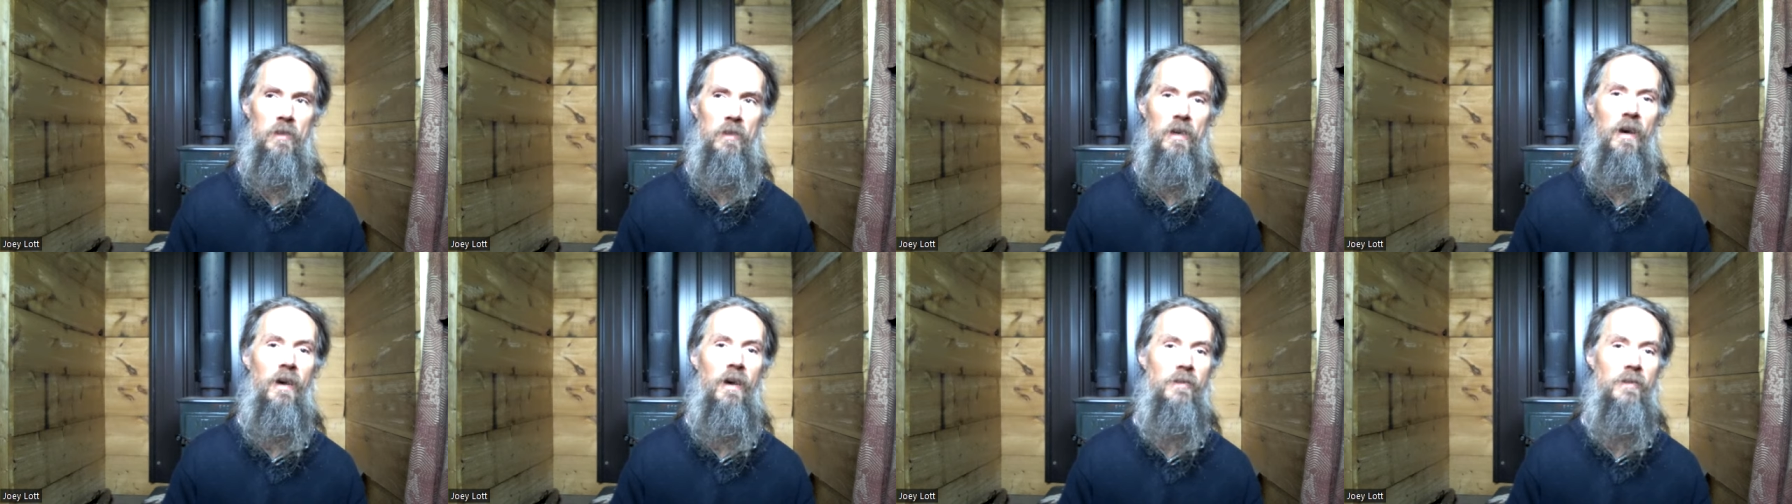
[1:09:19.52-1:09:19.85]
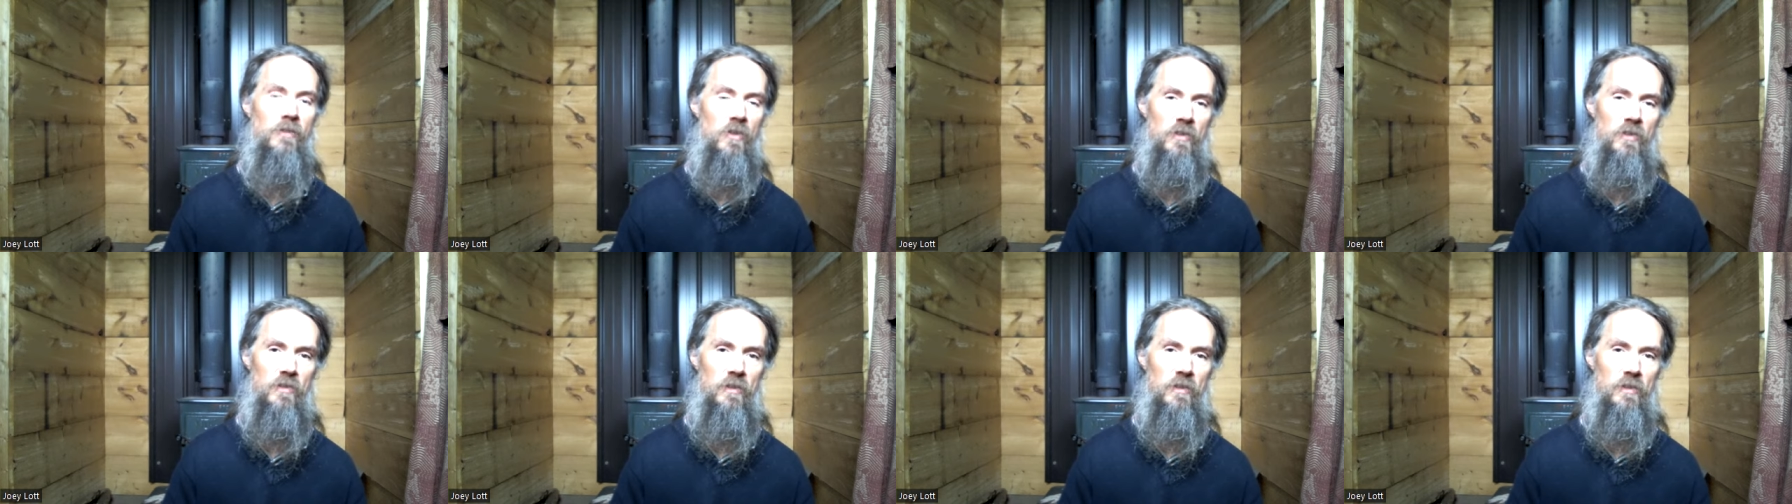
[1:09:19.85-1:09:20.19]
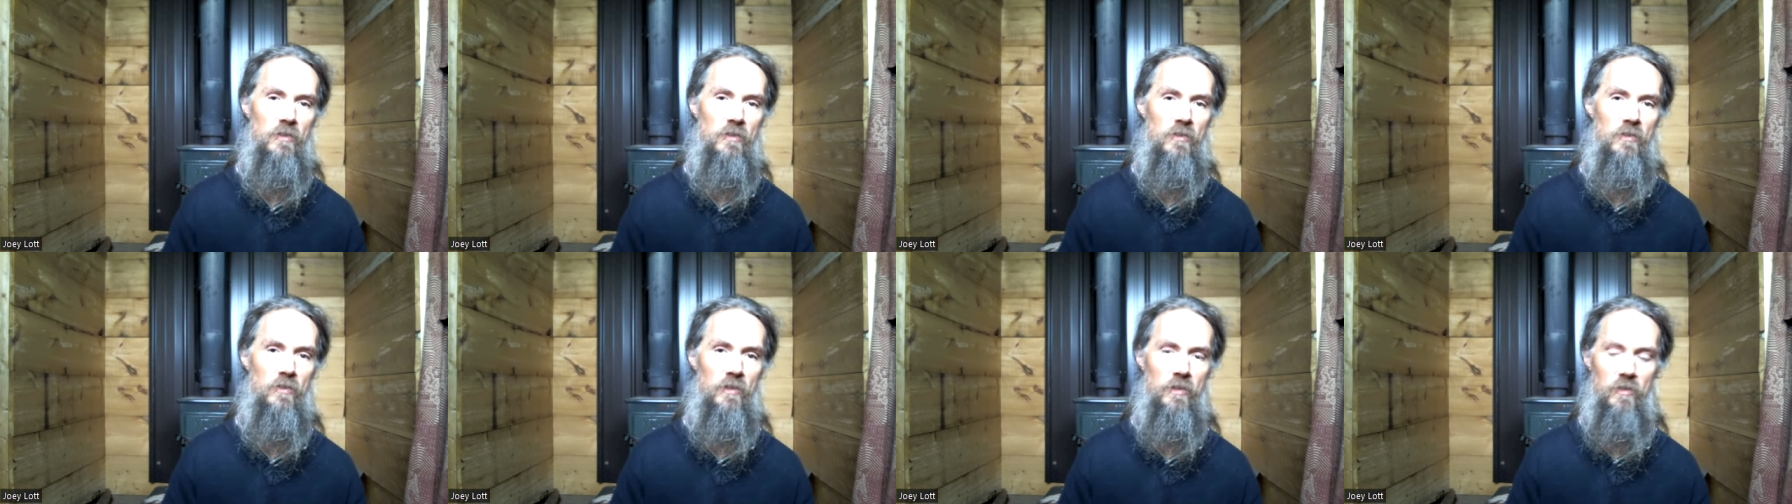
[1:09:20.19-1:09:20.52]

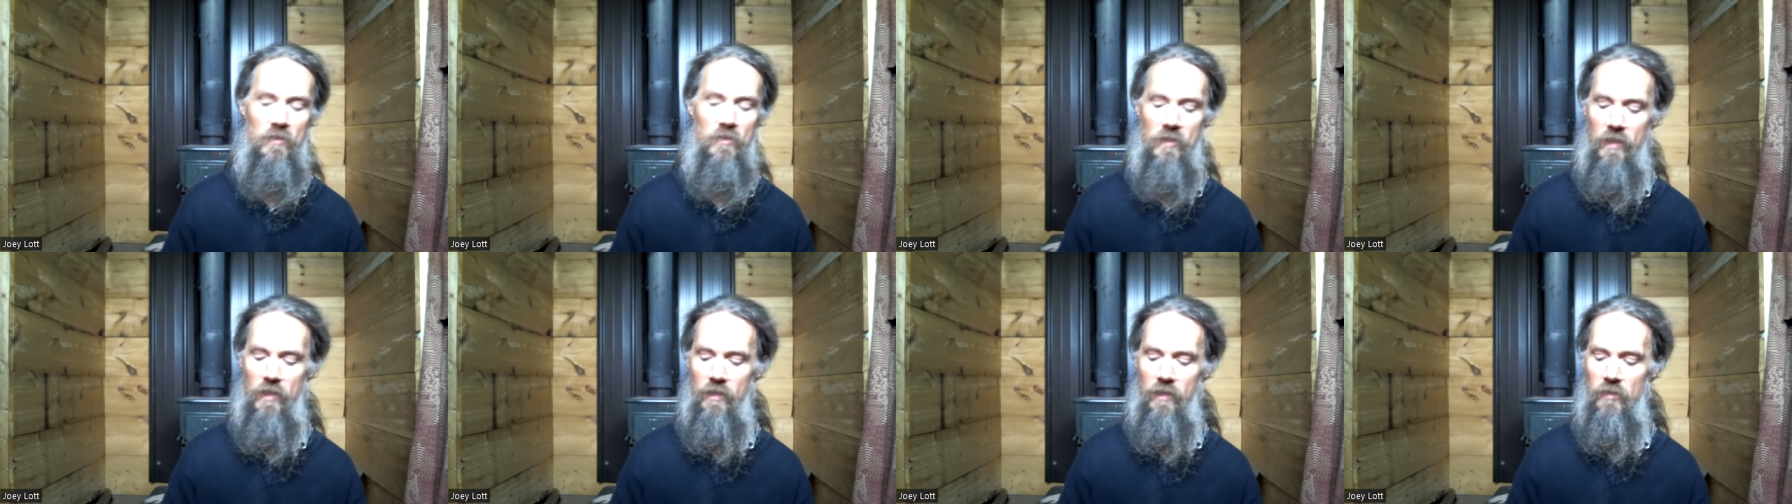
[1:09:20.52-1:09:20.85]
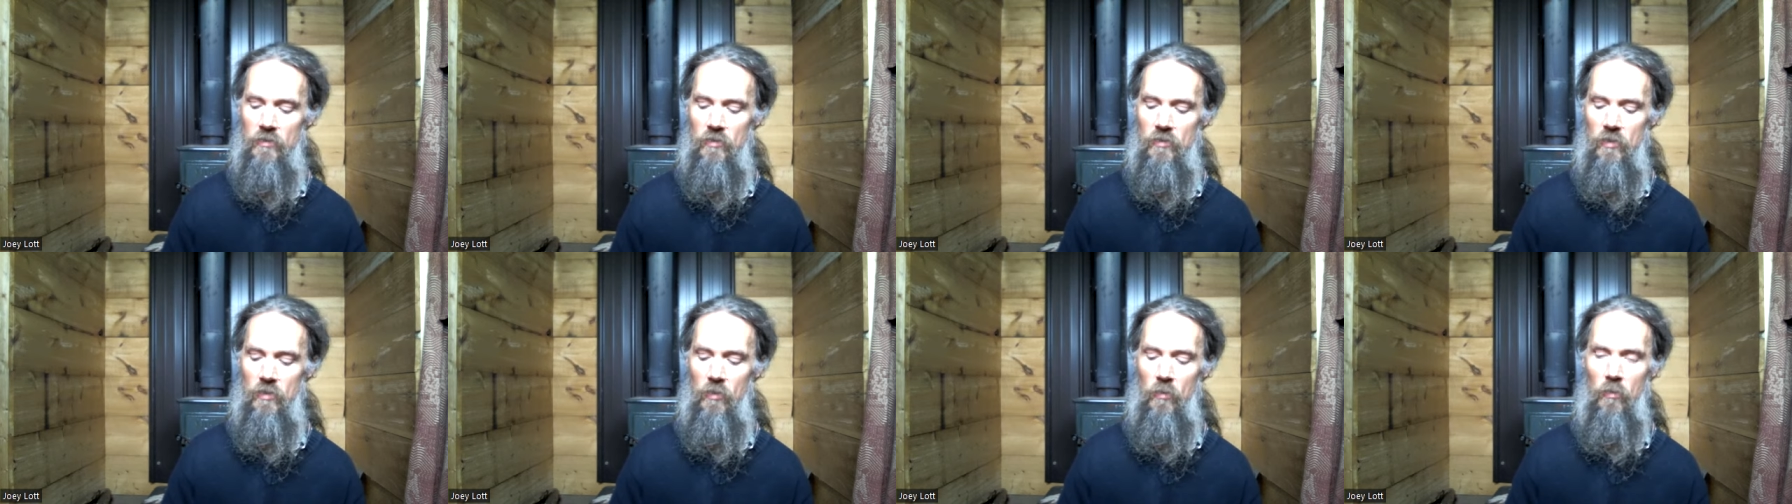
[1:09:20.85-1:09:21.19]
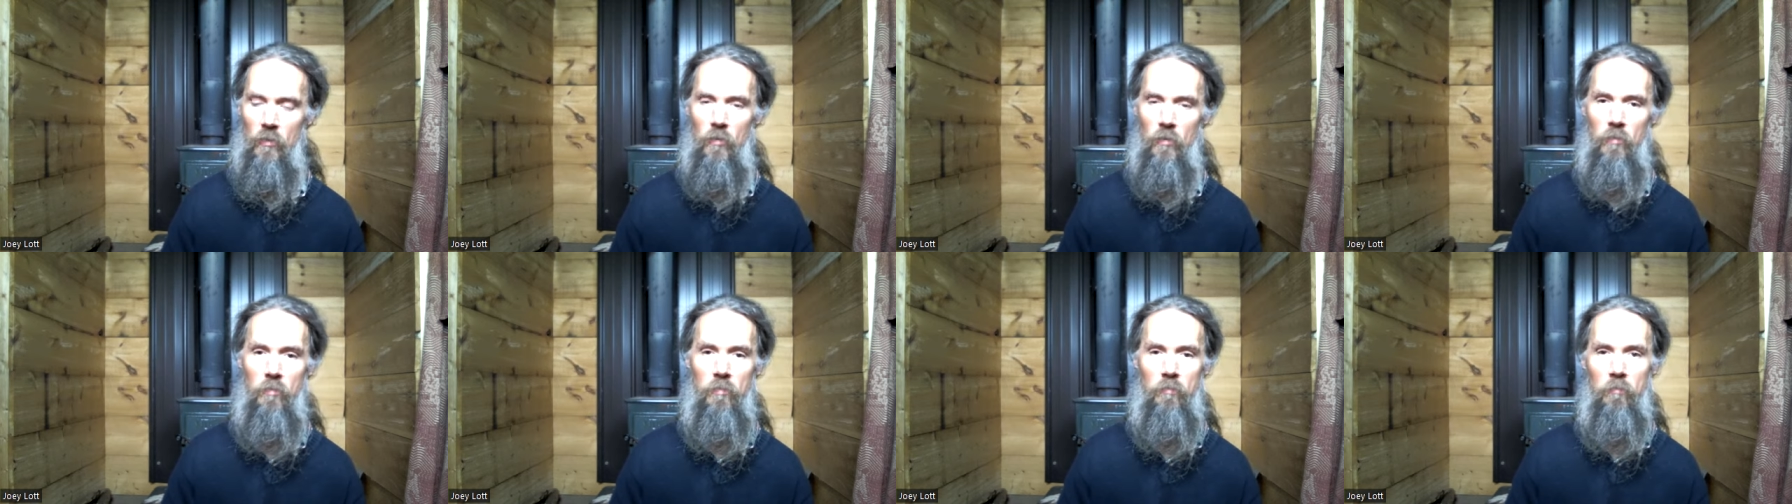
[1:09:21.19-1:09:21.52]
consciousness, let's say.
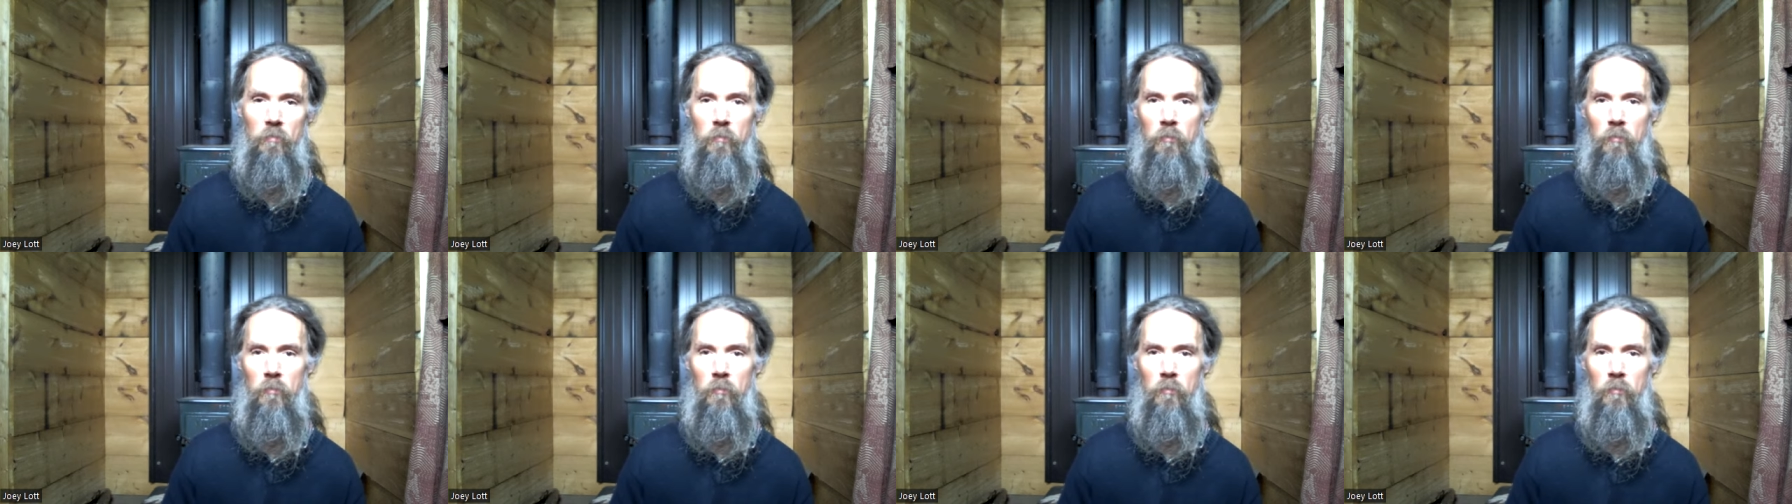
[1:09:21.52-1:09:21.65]
So,